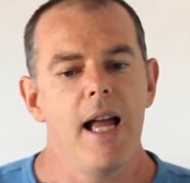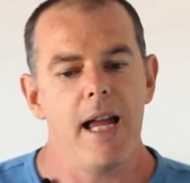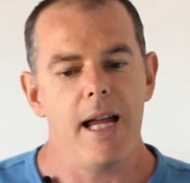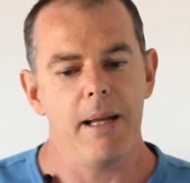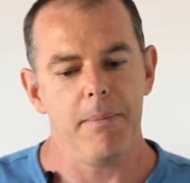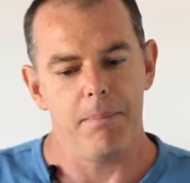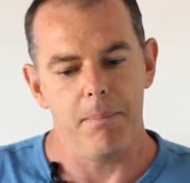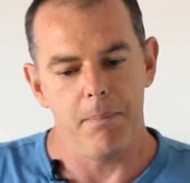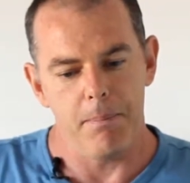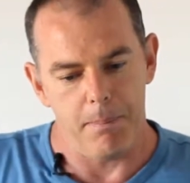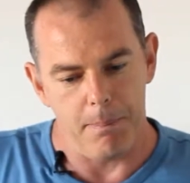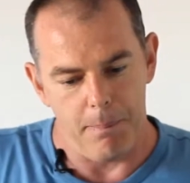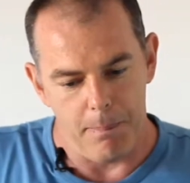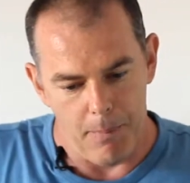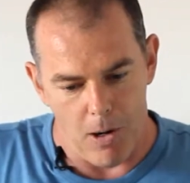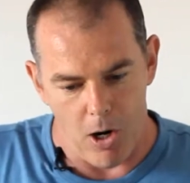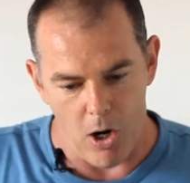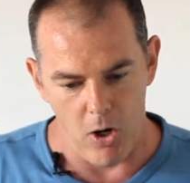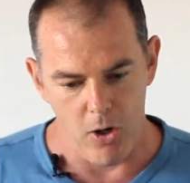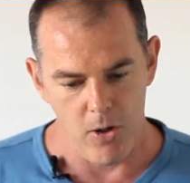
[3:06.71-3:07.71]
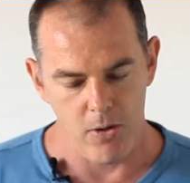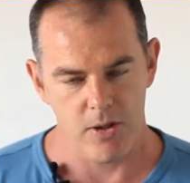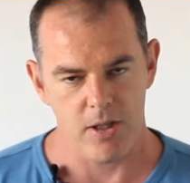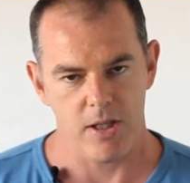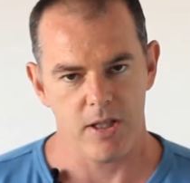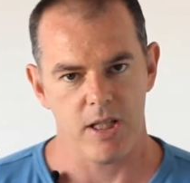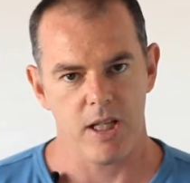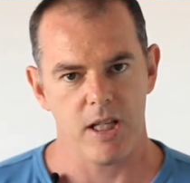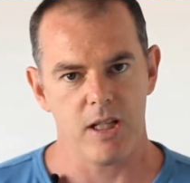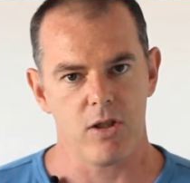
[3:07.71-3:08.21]
it hones
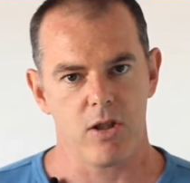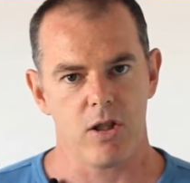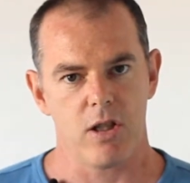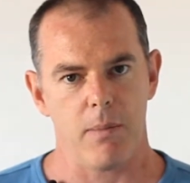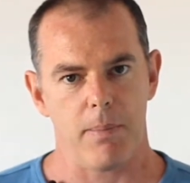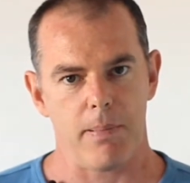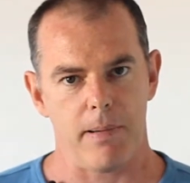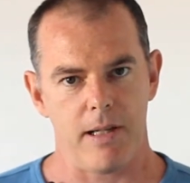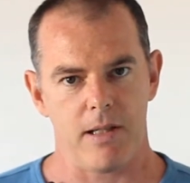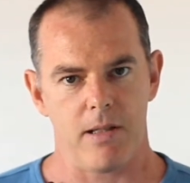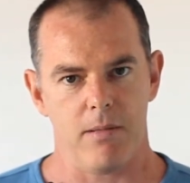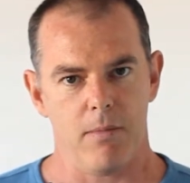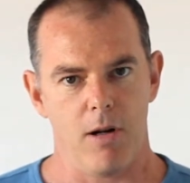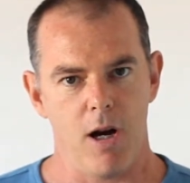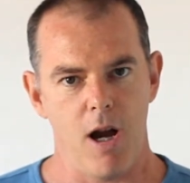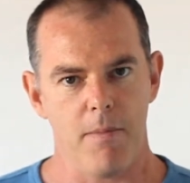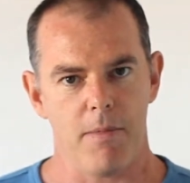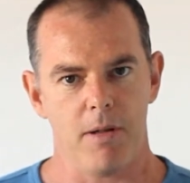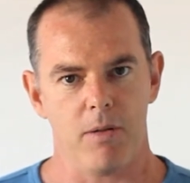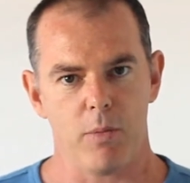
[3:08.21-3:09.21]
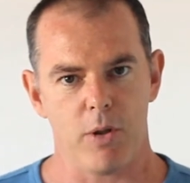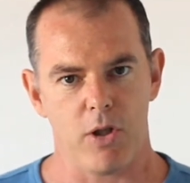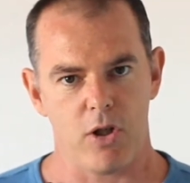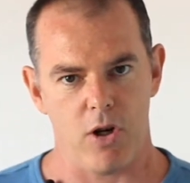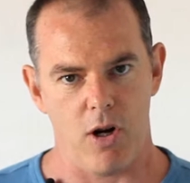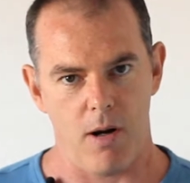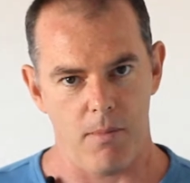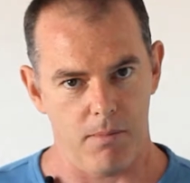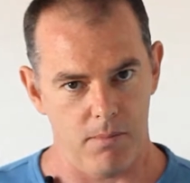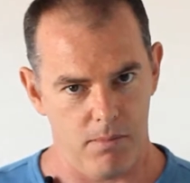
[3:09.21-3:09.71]
us into the present moment, which
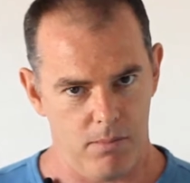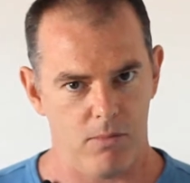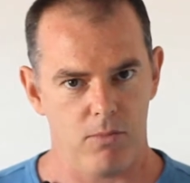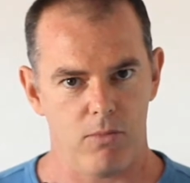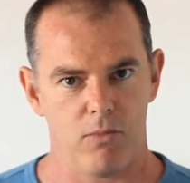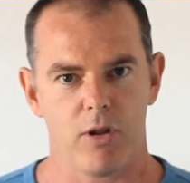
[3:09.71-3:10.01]
I'm